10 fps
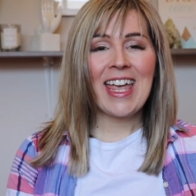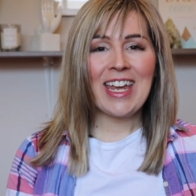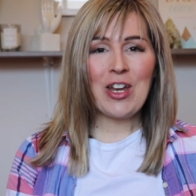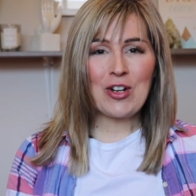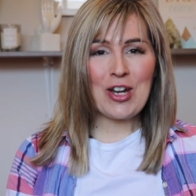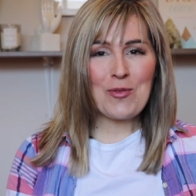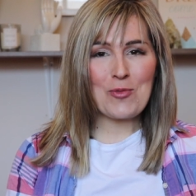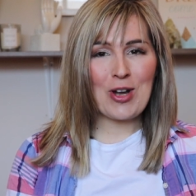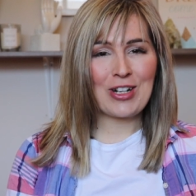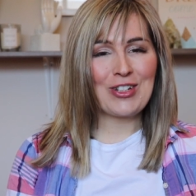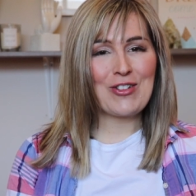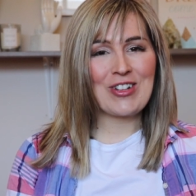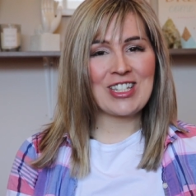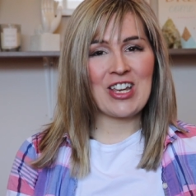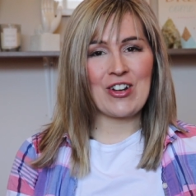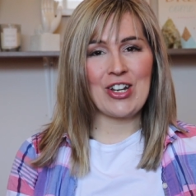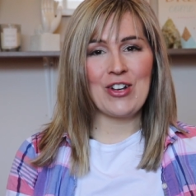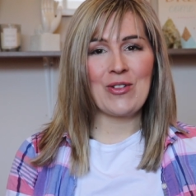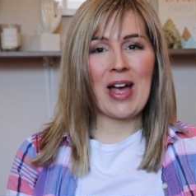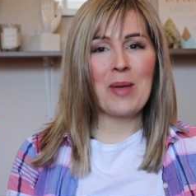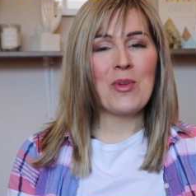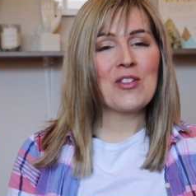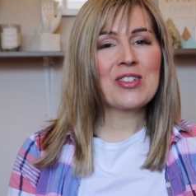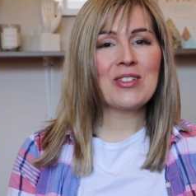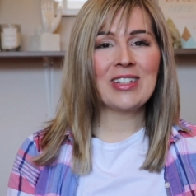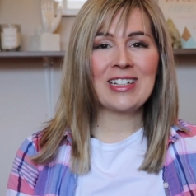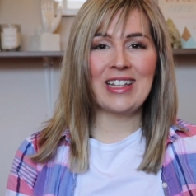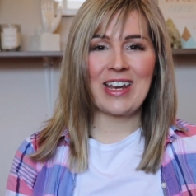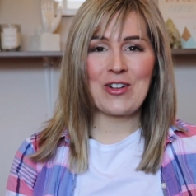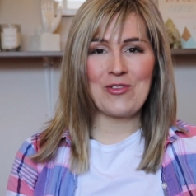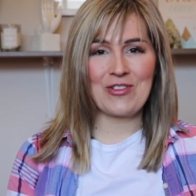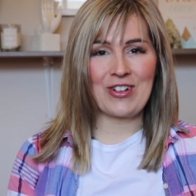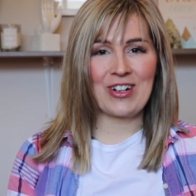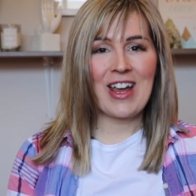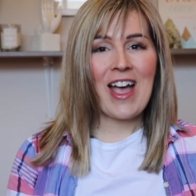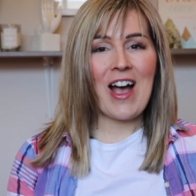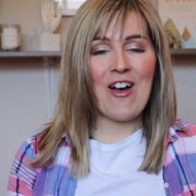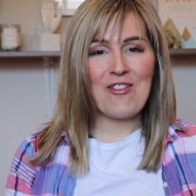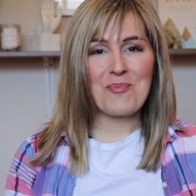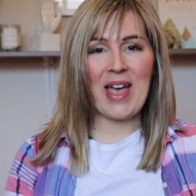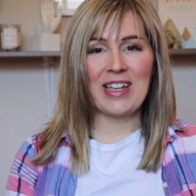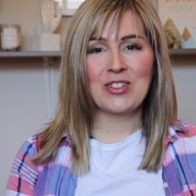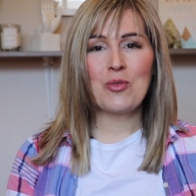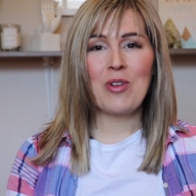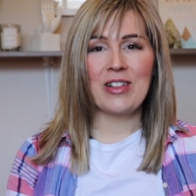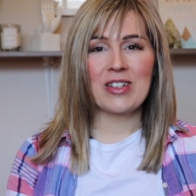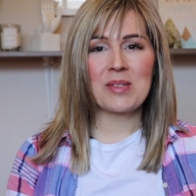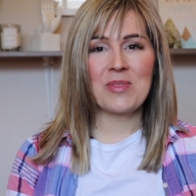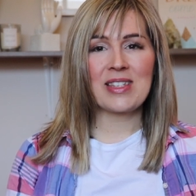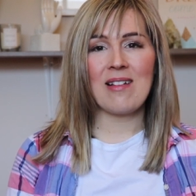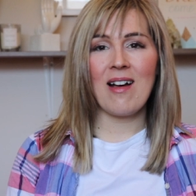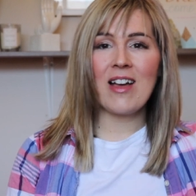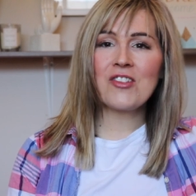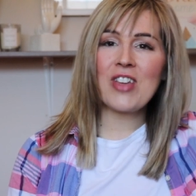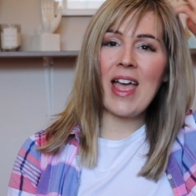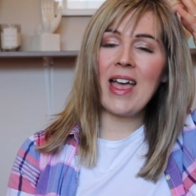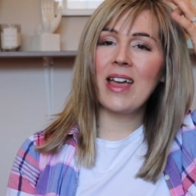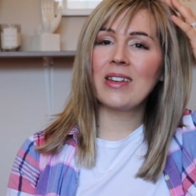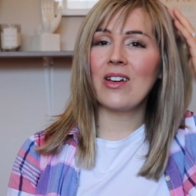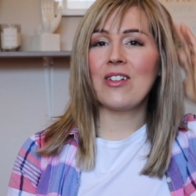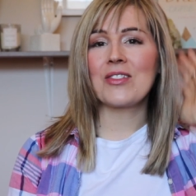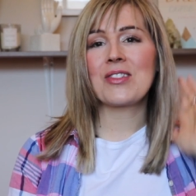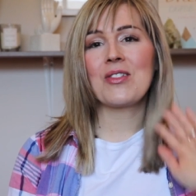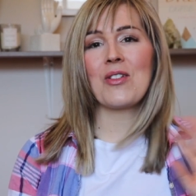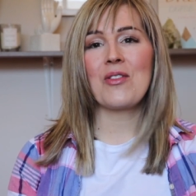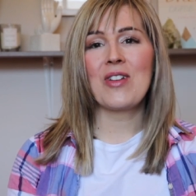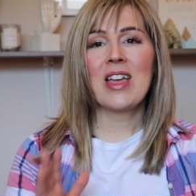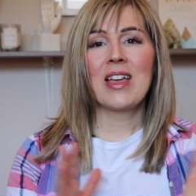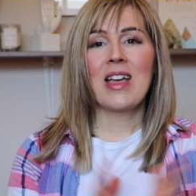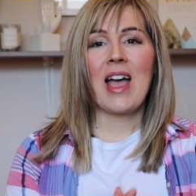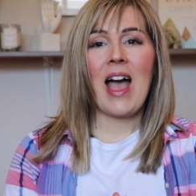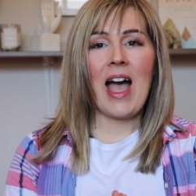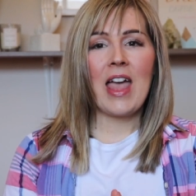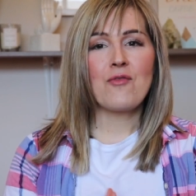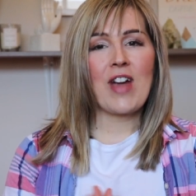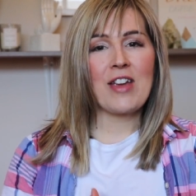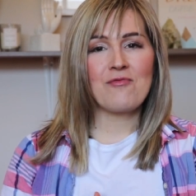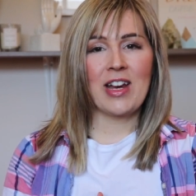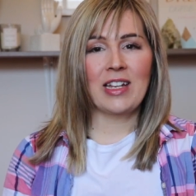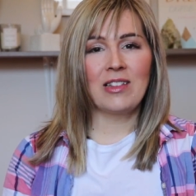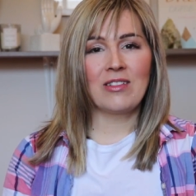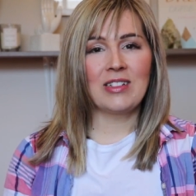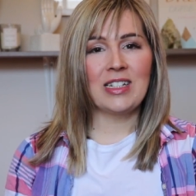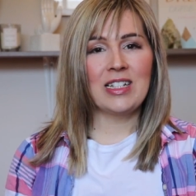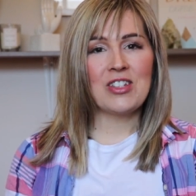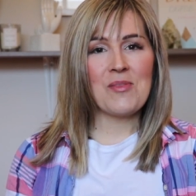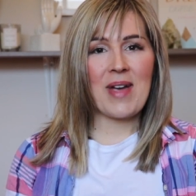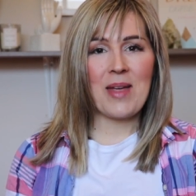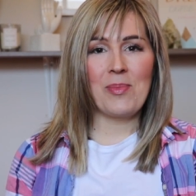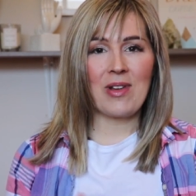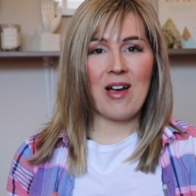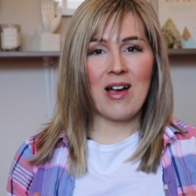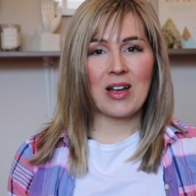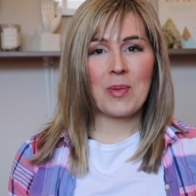here in Waterloo, Ontario. I'm also the clinic owner of Path to Wellness Massage and also I write regularly to my blog,